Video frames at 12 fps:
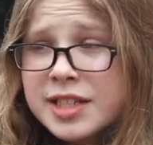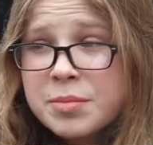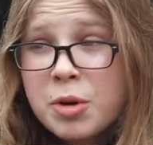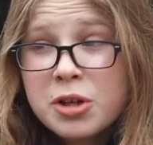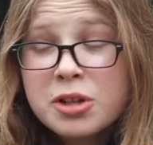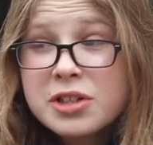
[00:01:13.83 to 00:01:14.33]
It's a
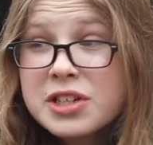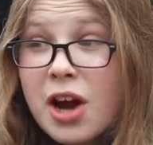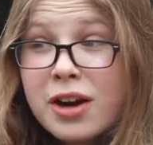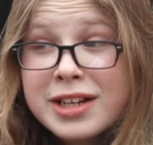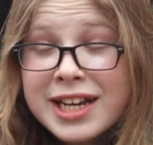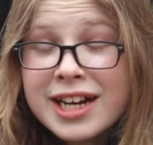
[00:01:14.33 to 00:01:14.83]
portal to
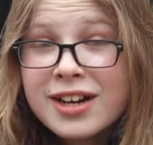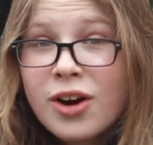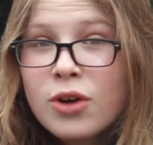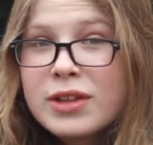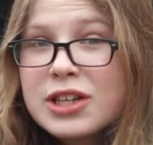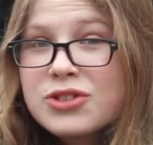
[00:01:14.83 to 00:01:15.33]
Narnia,
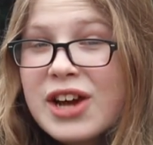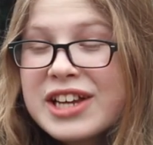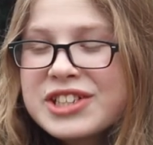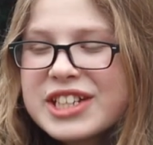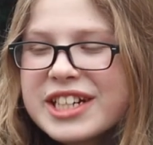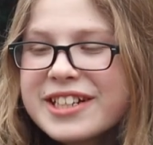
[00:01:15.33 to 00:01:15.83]
only
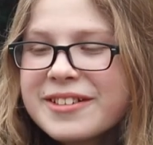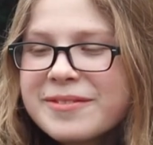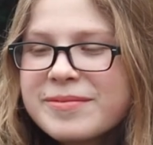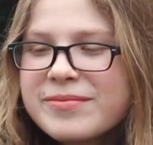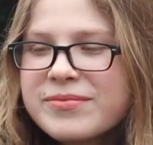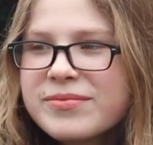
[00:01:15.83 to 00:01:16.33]
trashier.
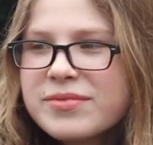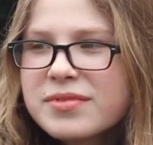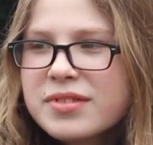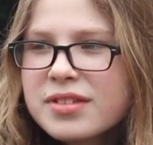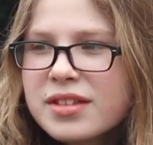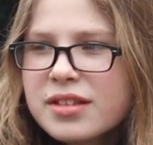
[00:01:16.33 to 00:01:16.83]
Its name is
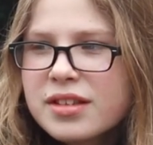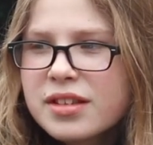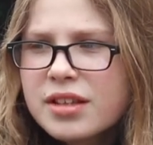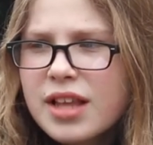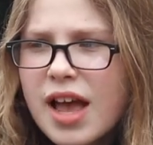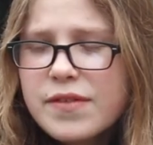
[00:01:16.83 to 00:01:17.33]
Gary.
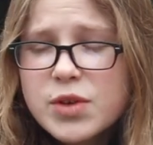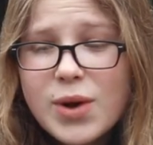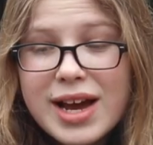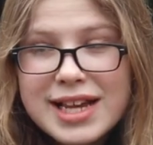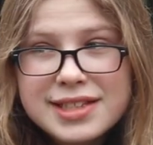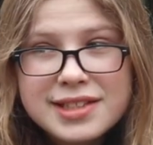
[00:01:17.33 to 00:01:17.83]
Have you
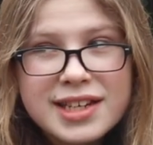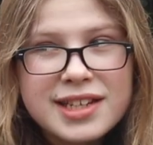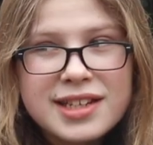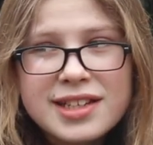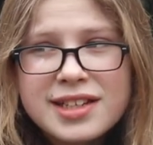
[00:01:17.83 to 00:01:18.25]
asked it?